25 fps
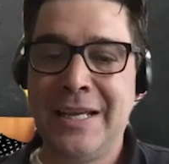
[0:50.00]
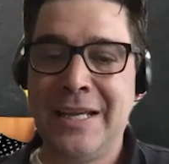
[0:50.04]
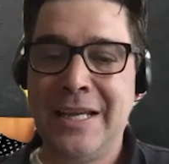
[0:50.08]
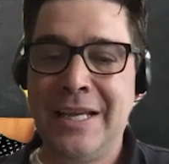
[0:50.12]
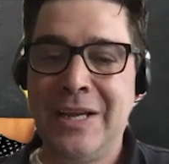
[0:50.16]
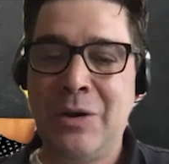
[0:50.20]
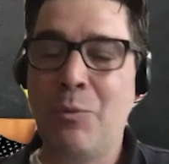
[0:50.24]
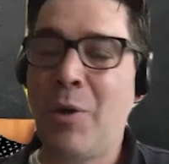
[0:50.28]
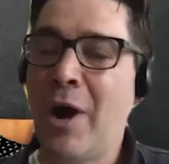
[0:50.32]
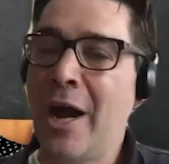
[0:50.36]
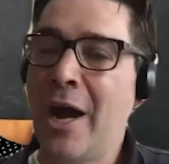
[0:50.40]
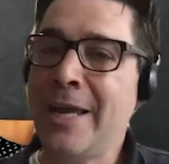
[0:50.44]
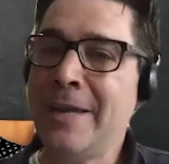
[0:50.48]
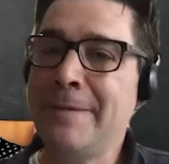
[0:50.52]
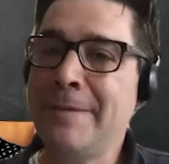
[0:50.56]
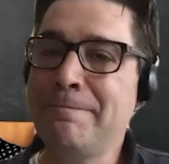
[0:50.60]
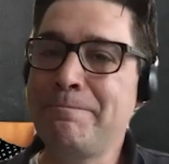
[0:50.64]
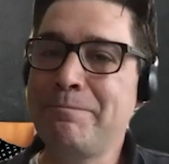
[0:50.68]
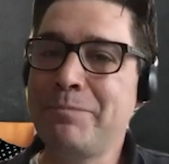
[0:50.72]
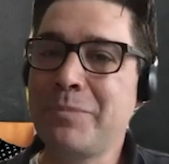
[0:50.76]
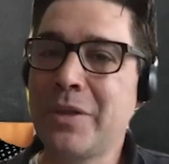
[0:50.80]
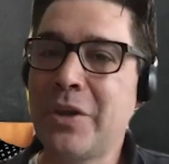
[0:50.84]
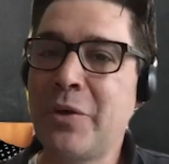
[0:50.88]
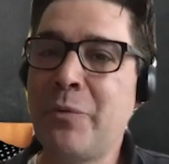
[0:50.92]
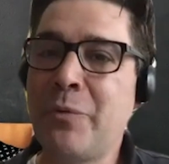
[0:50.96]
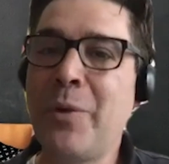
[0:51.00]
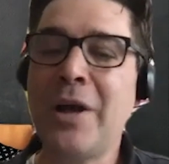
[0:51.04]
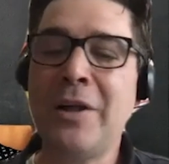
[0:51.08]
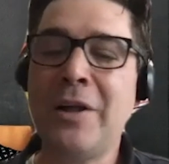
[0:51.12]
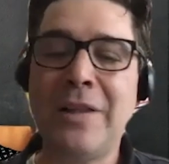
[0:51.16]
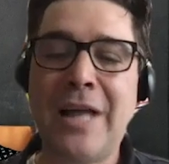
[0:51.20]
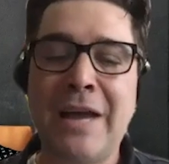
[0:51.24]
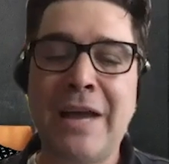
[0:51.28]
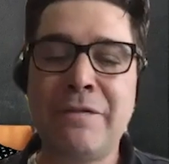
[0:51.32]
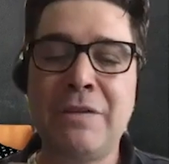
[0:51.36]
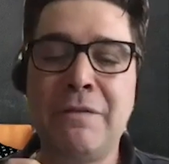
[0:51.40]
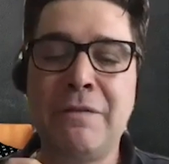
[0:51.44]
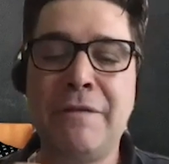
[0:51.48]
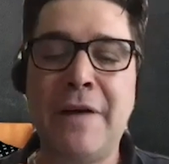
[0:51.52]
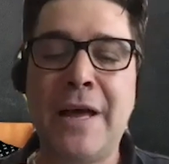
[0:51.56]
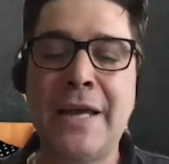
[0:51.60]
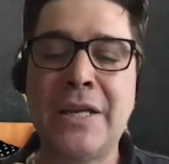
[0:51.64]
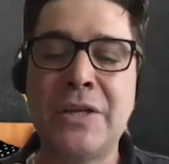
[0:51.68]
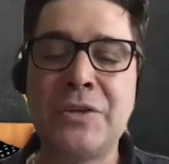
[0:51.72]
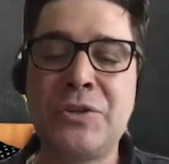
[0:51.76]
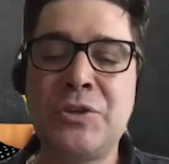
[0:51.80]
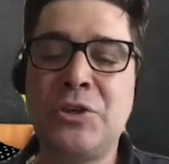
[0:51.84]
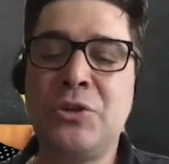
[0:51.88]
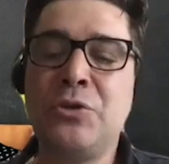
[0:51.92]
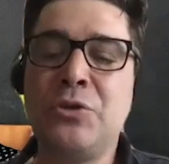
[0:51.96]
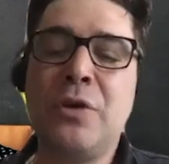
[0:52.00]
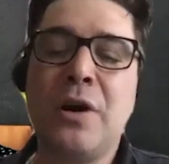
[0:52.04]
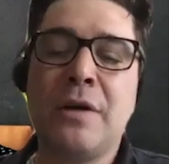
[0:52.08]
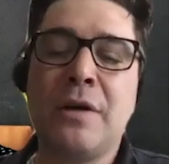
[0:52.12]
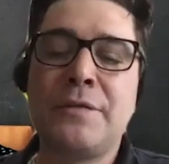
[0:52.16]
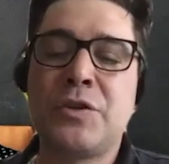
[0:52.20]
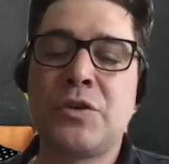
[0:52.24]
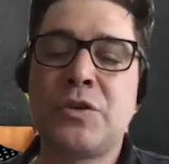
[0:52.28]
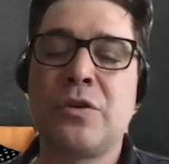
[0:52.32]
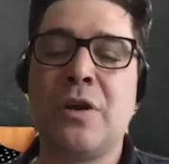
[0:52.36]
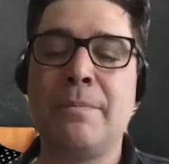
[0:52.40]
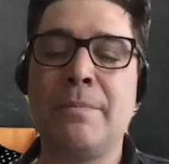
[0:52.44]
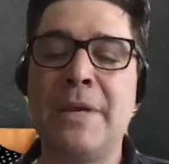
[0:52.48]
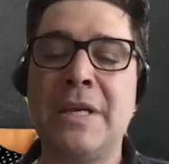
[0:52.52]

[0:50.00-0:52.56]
Why? Well, I've invited two of Scrum